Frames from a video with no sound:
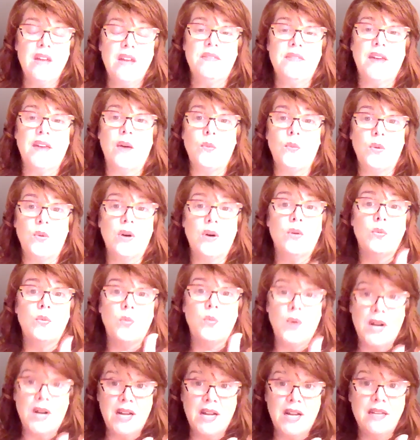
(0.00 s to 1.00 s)
that will
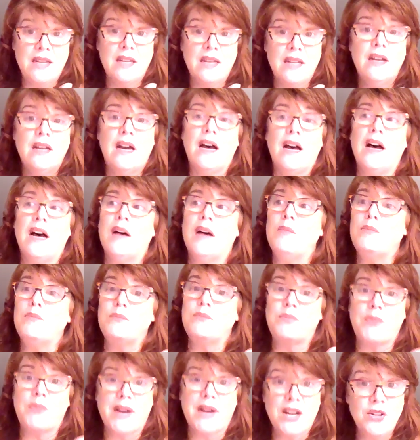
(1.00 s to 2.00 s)
one um,
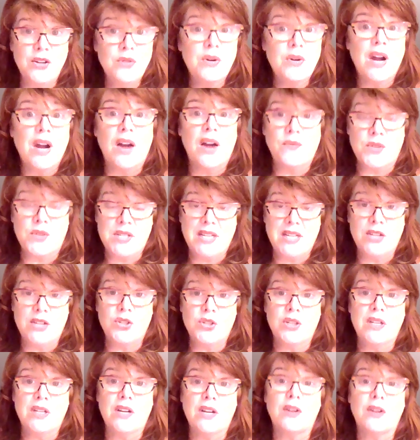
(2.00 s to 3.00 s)
bring a new
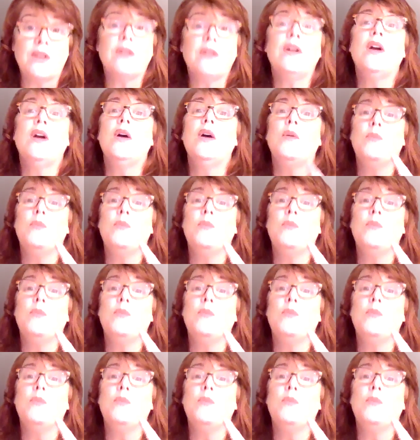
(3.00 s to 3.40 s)
conversation here,